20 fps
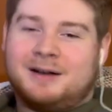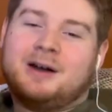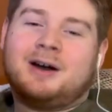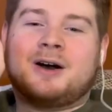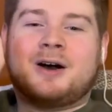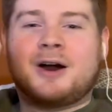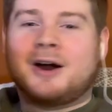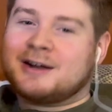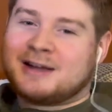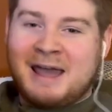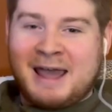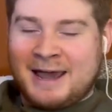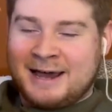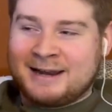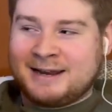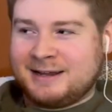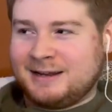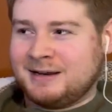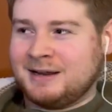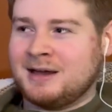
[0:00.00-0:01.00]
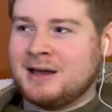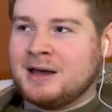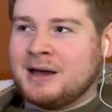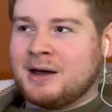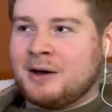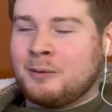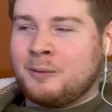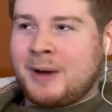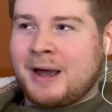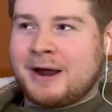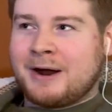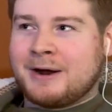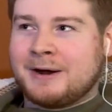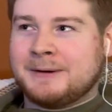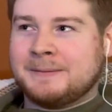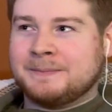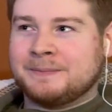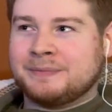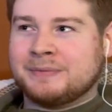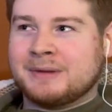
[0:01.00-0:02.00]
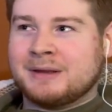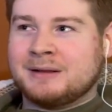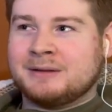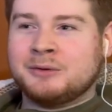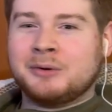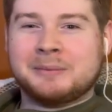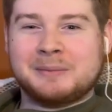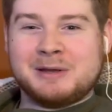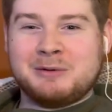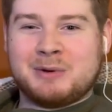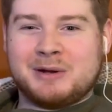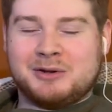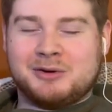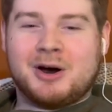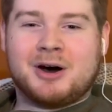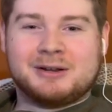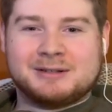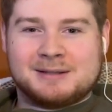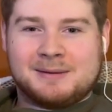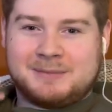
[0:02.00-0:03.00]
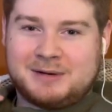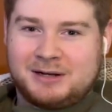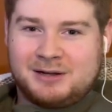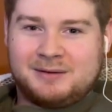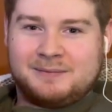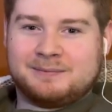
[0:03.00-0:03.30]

our canon where normally when you call somebody